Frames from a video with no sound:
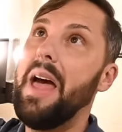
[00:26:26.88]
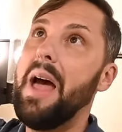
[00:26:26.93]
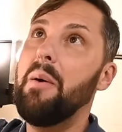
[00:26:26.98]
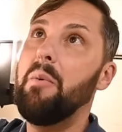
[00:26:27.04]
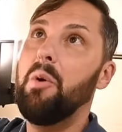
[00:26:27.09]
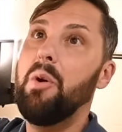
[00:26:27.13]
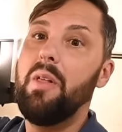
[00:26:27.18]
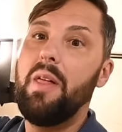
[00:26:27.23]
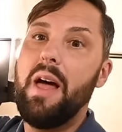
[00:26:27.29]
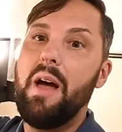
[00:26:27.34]

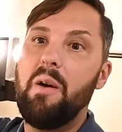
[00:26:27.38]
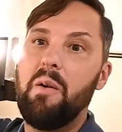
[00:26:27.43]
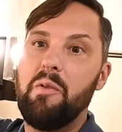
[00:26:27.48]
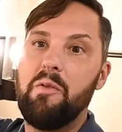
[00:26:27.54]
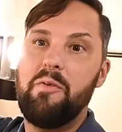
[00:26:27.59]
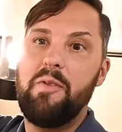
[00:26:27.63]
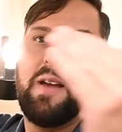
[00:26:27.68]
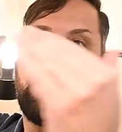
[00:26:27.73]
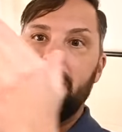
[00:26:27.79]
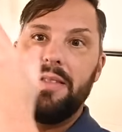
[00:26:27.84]
that will allow
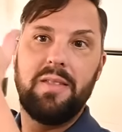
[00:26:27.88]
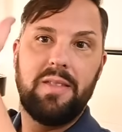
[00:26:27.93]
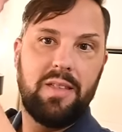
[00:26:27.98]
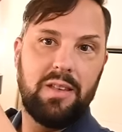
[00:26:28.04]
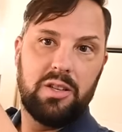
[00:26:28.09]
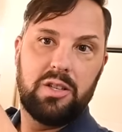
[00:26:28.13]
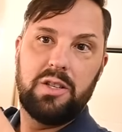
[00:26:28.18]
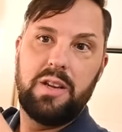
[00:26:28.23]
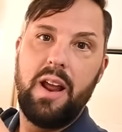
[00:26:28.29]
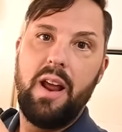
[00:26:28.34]
vent
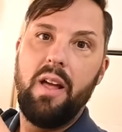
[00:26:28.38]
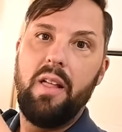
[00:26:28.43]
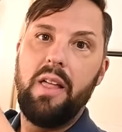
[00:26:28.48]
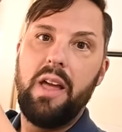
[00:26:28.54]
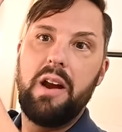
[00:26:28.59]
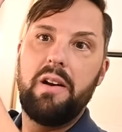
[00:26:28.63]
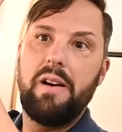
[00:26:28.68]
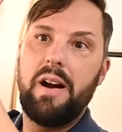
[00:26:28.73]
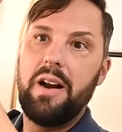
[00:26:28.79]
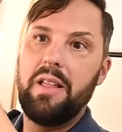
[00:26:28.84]
the stale
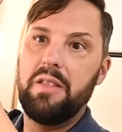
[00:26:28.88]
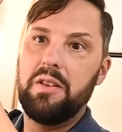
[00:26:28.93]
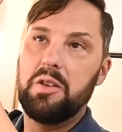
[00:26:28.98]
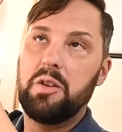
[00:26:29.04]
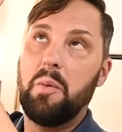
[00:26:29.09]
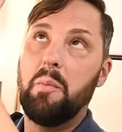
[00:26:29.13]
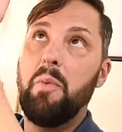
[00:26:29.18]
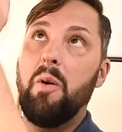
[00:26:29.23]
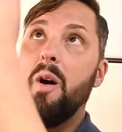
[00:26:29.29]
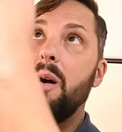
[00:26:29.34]
air out of
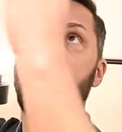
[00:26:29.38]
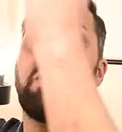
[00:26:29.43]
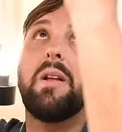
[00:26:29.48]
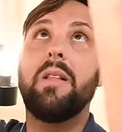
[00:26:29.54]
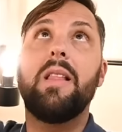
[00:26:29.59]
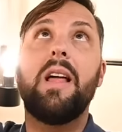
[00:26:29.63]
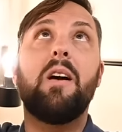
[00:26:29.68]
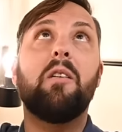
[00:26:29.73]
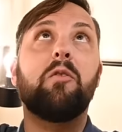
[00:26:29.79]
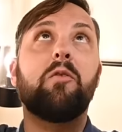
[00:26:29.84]
this compartment
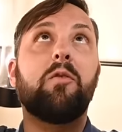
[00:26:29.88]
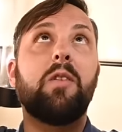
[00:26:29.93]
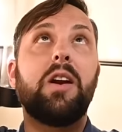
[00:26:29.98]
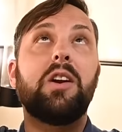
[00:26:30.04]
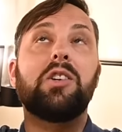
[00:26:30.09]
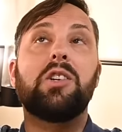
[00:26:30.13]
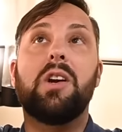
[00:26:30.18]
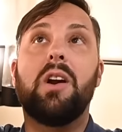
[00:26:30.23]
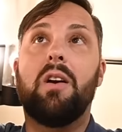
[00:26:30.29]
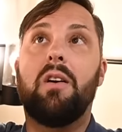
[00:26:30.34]
allow
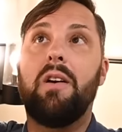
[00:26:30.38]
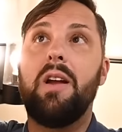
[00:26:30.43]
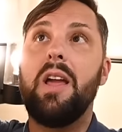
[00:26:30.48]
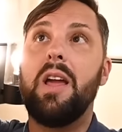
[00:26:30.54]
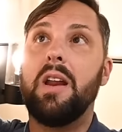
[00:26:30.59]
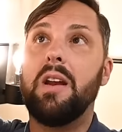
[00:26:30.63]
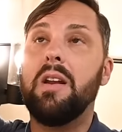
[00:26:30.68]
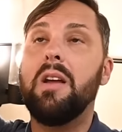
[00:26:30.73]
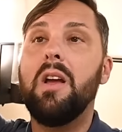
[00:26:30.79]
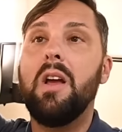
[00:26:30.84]
fresh air
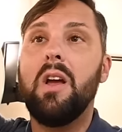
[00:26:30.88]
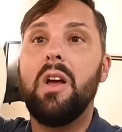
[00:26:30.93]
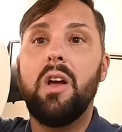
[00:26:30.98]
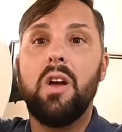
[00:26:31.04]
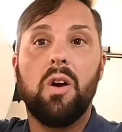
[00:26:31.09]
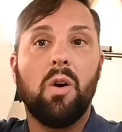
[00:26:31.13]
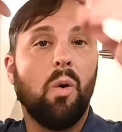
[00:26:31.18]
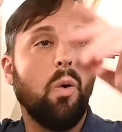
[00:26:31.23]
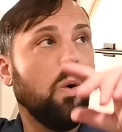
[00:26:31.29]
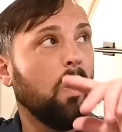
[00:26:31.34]
in
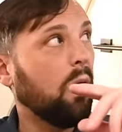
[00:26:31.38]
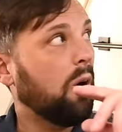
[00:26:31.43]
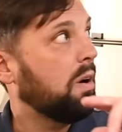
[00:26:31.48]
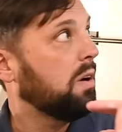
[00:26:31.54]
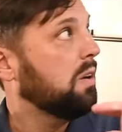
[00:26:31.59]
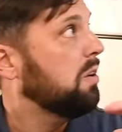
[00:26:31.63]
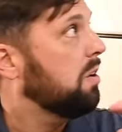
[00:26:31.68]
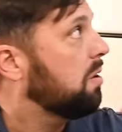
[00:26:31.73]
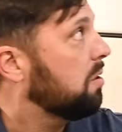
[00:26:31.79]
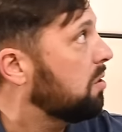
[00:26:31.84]

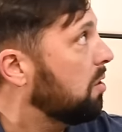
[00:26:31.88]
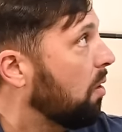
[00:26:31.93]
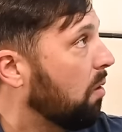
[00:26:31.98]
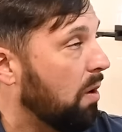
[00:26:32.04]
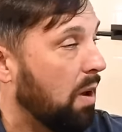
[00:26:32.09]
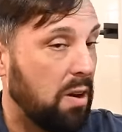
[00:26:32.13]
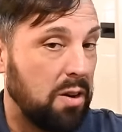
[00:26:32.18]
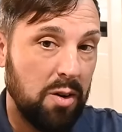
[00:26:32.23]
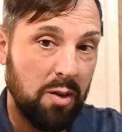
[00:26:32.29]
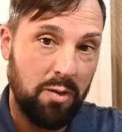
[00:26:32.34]
or you could
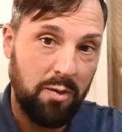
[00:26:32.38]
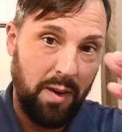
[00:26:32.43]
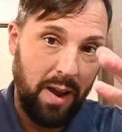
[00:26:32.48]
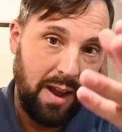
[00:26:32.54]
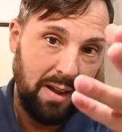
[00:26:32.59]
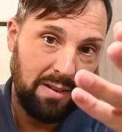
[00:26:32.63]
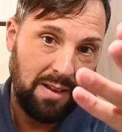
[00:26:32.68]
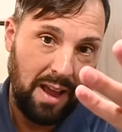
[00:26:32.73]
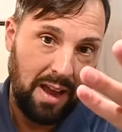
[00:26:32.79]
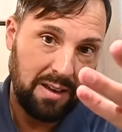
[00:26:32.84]
turn on your
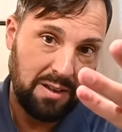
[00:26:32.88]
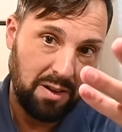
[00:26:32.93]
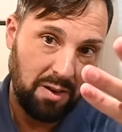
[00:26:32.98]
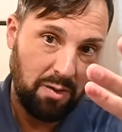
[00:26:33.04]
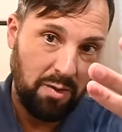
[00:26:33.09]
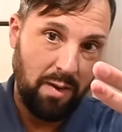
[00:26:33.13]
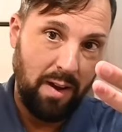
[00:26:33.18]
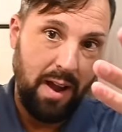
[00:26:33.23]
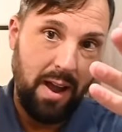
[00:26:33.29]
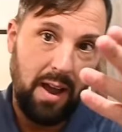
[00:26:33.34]

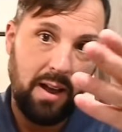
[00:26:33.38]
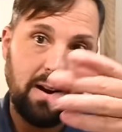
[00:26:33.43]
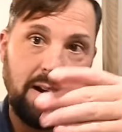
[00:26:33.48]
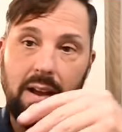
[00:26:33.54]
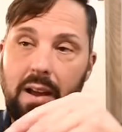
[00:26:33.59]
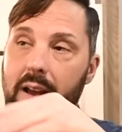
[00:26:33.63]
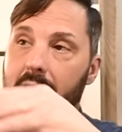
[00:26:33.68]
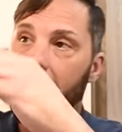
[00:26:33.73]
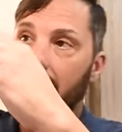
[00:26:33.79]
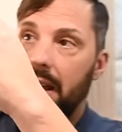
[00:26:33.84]
fantastic fan
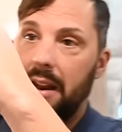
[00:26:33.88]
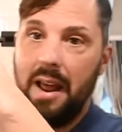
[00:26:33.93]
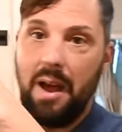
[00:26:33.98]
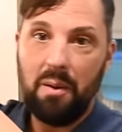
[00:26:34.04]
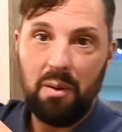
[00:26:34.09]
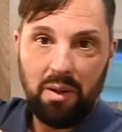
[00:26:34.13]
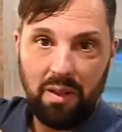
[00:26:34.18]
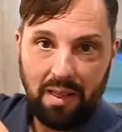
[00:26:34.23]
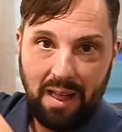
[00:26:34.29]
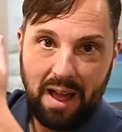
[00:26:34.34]
and
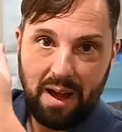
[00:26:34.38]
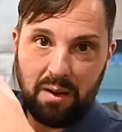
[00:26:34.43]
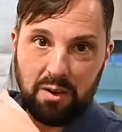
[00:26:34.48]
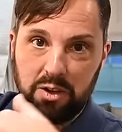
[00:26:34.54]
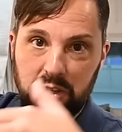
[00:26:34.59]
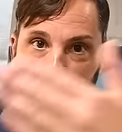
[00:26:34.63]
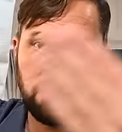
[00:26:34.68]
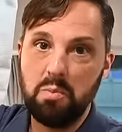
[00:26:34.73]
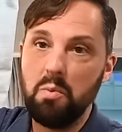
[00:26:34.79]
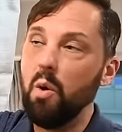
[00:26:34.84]
that will allow
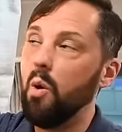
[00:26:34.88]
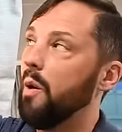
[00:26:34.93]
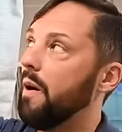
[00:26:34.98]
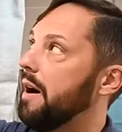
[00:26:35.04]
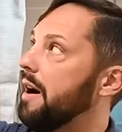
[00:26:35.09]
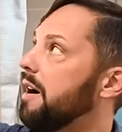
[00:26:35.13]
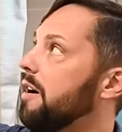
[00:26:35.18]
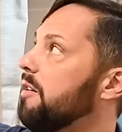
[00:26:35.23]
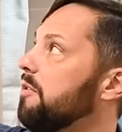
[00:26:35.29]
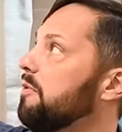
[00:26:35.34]
some
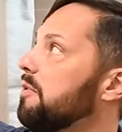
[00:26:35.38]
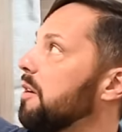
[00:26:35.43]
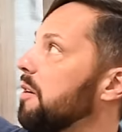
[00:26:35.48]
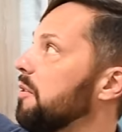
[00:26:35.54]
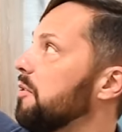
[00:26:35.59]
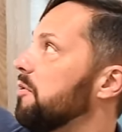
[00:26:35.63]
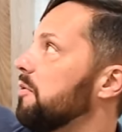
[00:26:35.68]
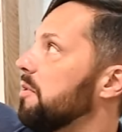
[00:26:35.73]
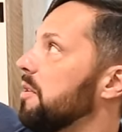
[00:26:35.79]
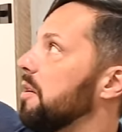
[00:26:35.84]
more
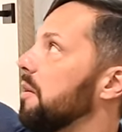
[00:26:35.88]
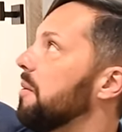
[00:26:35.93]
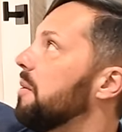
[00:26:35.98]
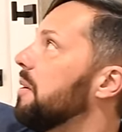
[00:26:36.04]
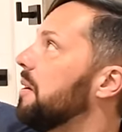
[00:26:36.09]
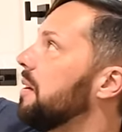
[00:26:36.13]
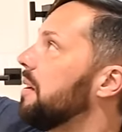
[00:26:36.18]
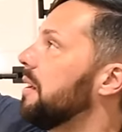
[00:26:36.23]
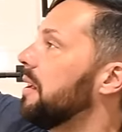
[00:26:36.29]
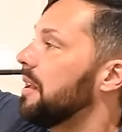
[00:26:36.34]
airflow through
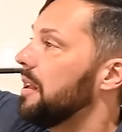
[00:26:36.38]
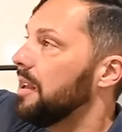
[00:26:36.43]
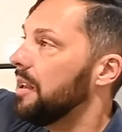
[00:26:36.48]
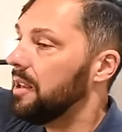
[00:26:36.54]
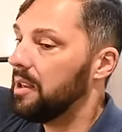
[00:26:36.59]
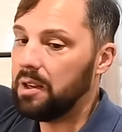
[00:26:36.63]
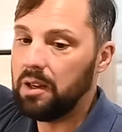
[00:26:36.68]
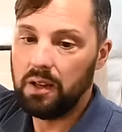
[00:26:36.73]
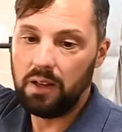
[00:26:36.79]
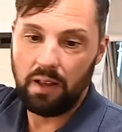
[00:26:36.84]

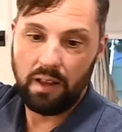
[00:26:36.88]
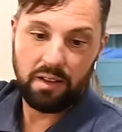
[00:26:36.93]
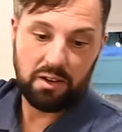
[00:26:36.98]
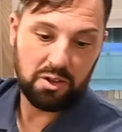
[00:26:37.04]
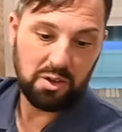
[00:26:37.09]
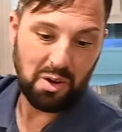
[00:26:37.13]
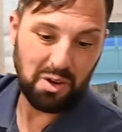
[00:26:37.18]
and there's